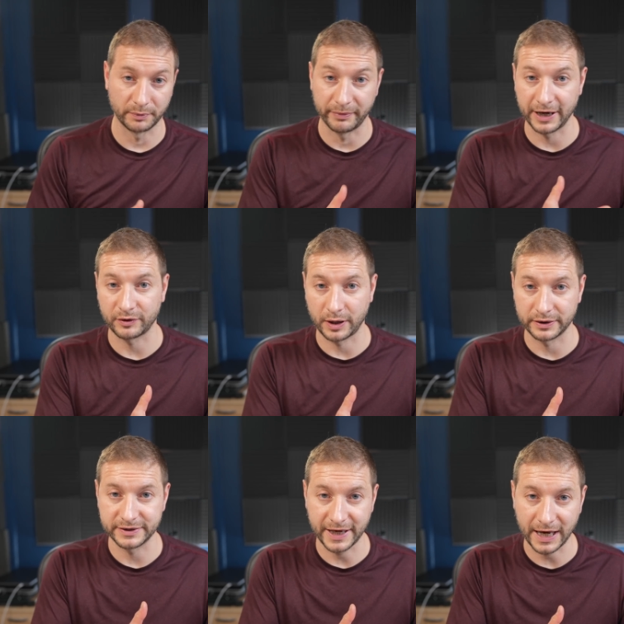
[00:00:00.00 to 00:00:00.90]
or
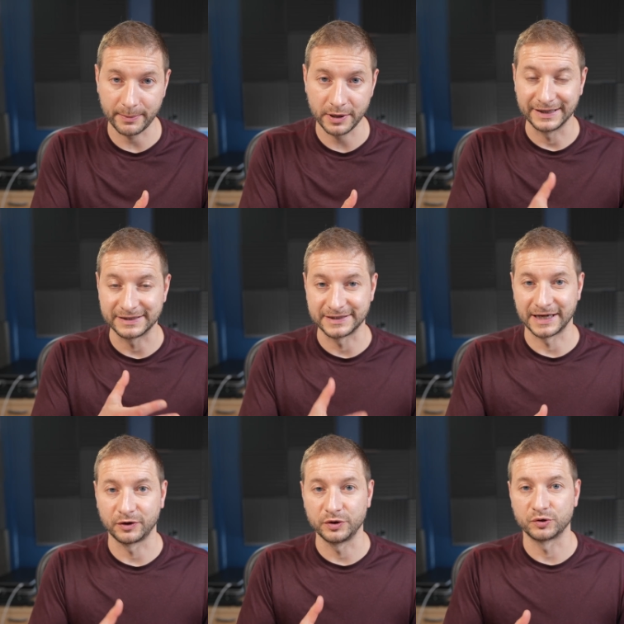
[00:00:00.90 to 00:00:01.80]
backgrounded tab, it's
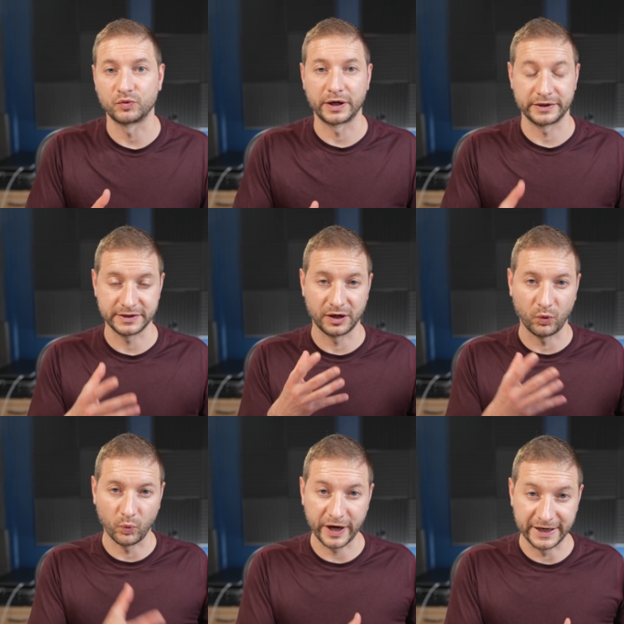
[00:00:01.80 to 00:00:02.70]
not going to run, it's
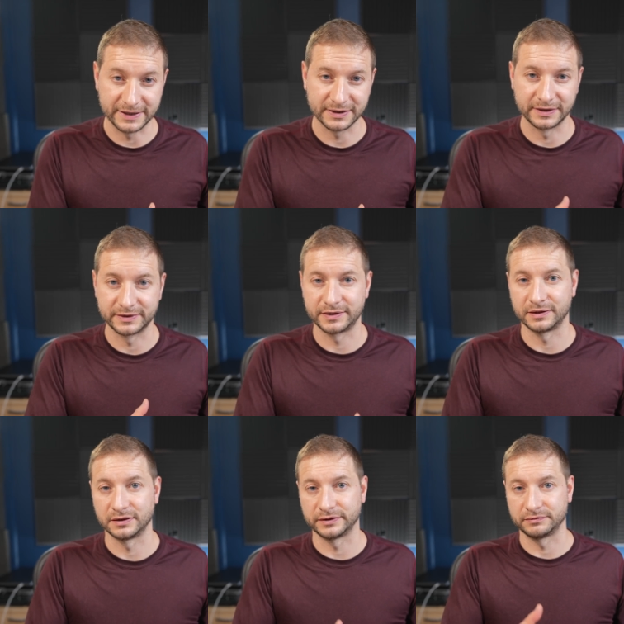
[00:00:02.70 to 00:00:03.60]
going to wait until
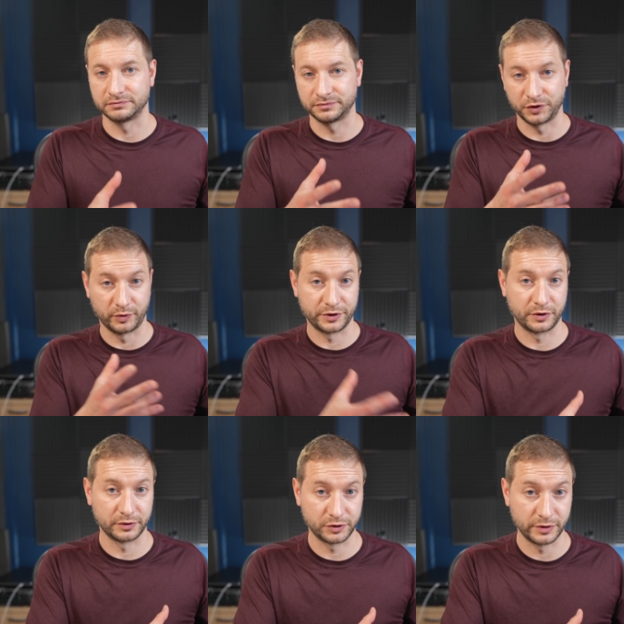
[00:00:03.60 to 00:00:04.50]
until you
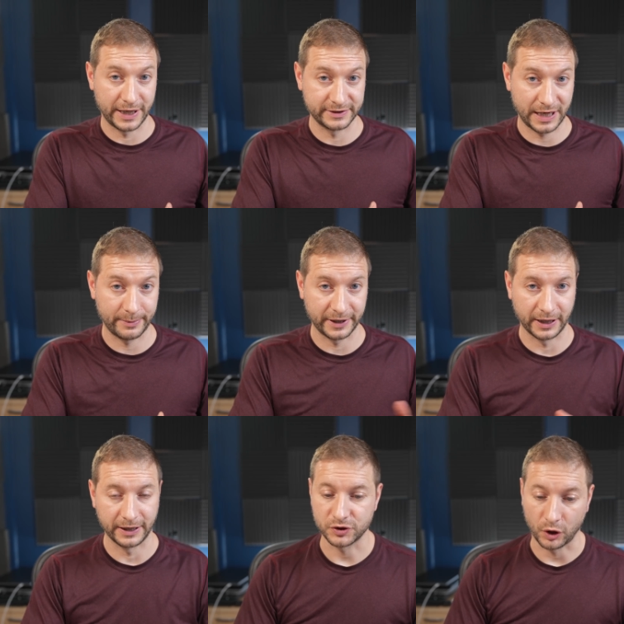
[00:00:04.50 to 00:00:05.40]
return to that tab
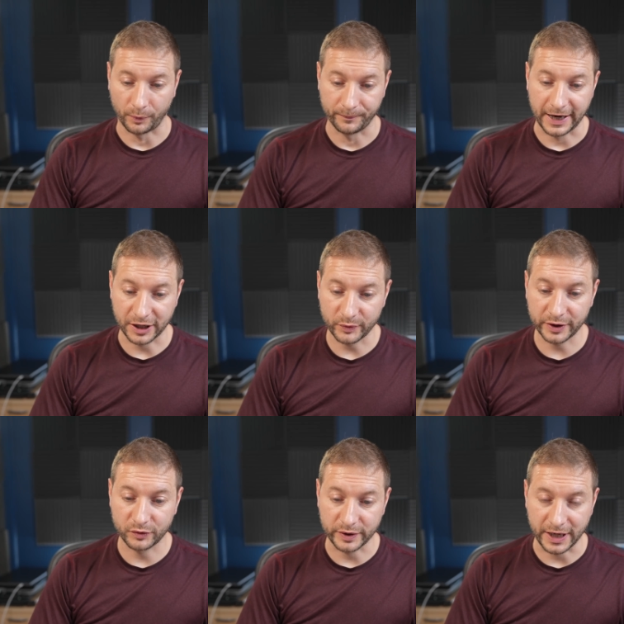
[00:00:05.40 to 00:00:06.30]
again. So how do we
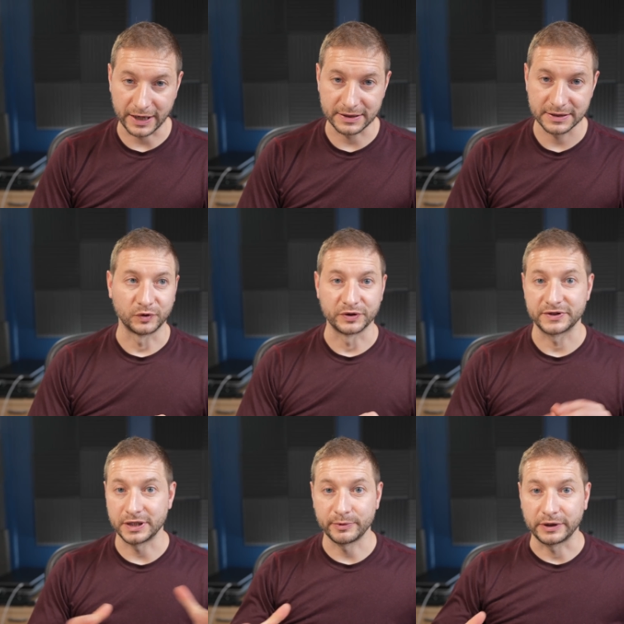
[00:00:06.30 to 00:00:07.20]
create or
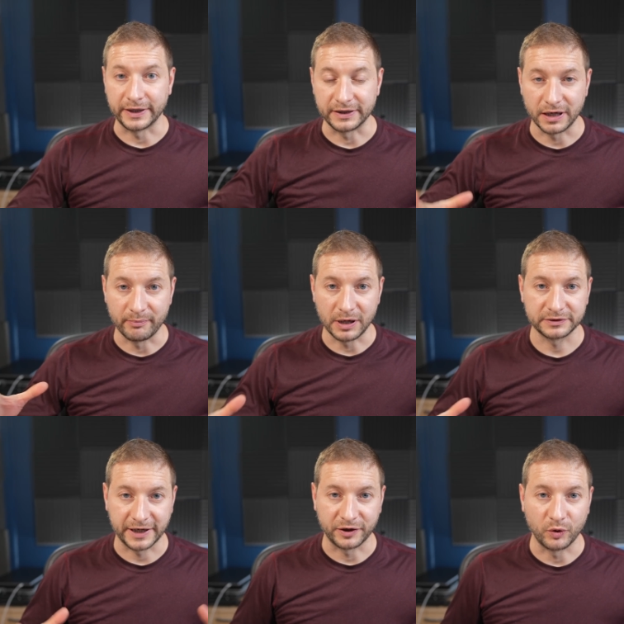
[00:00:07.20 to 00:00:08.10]
simulate a
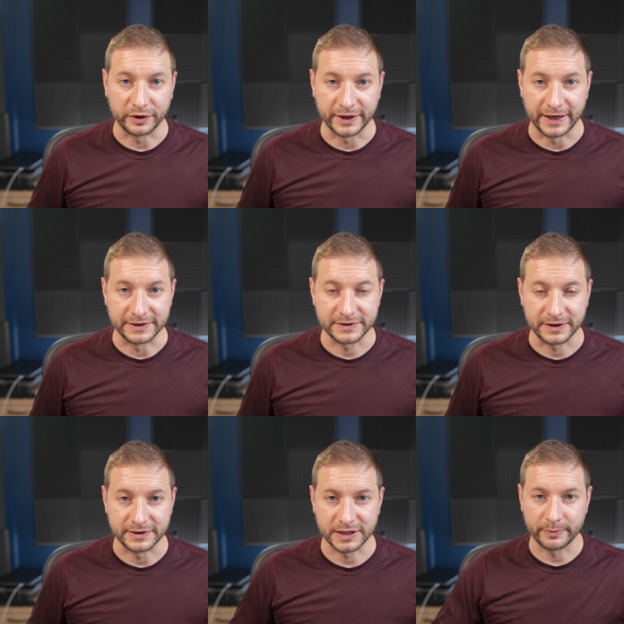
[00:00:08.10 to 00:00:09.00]
multi-core test?
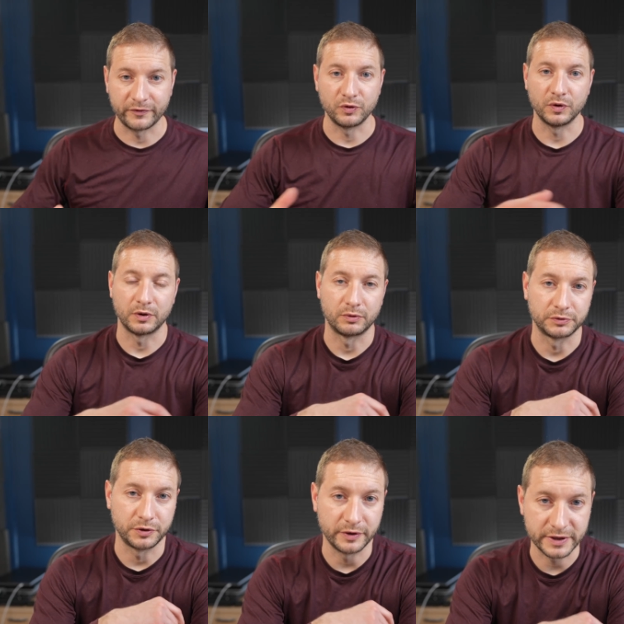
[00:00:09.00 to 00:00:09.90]
Some of you are
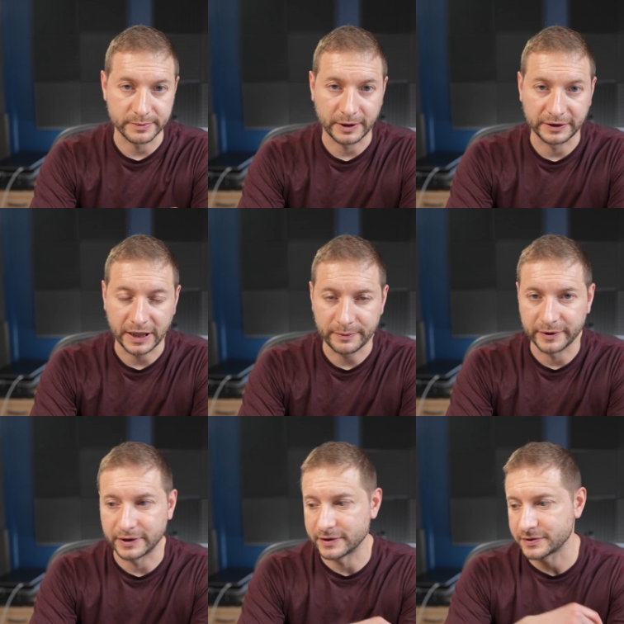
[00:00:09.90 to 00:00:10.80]
curious about that
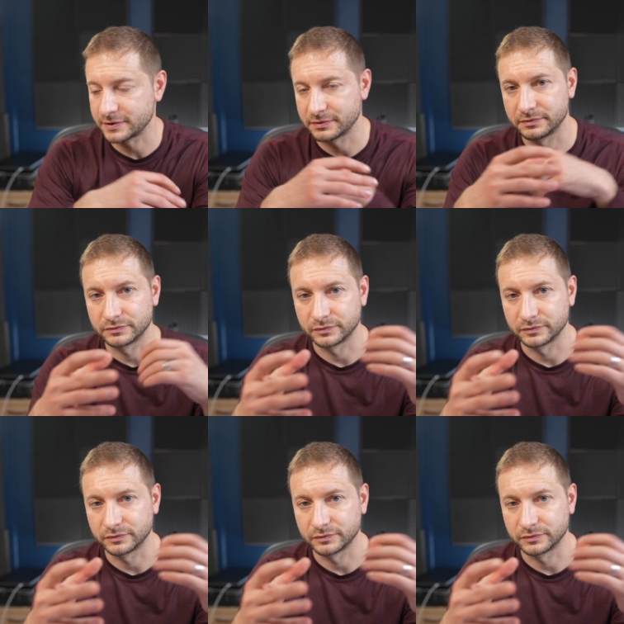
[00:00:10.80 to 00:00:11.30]
because,